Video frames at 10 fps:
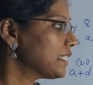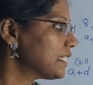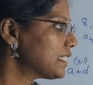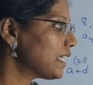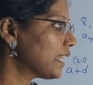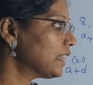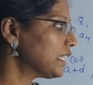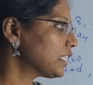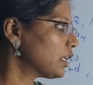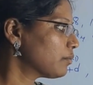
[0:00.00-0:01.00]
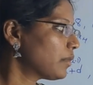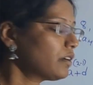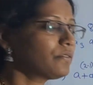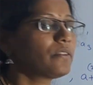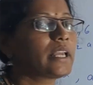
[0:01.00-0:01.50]
This is nth term
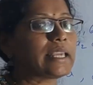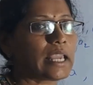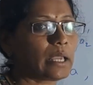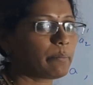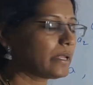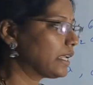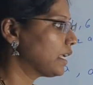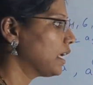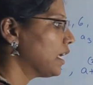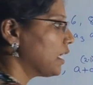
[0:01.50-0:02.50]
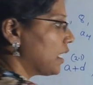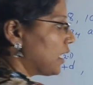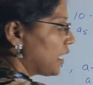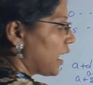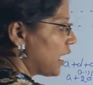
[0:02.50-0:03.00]
of AP.
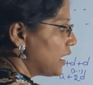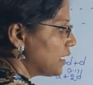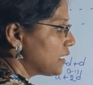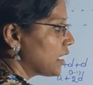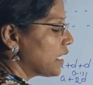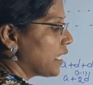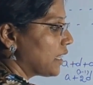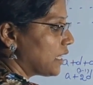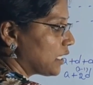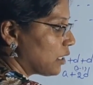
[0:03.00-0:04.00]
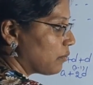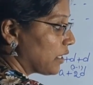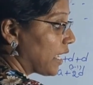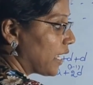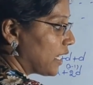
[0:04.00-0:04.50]
Here A is nth term,
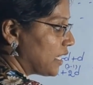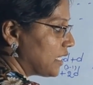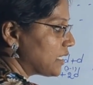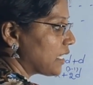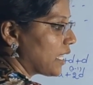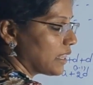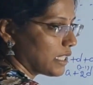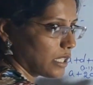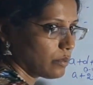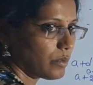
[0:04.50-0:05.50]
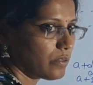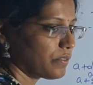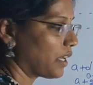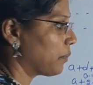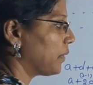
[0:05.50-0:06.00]
An is nth term of
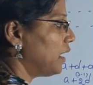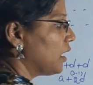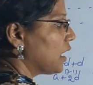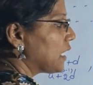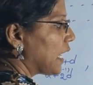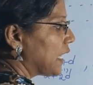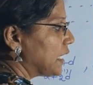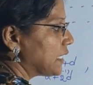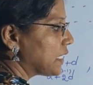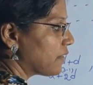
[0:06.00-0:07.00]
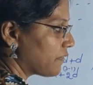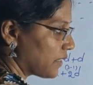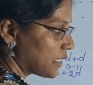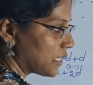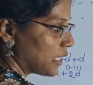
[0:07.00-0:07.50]
AP. A is the
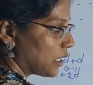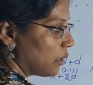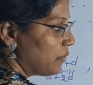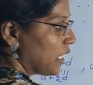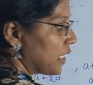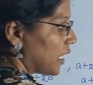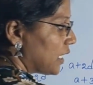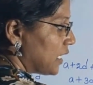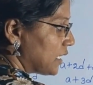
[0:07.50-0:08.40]
first term, N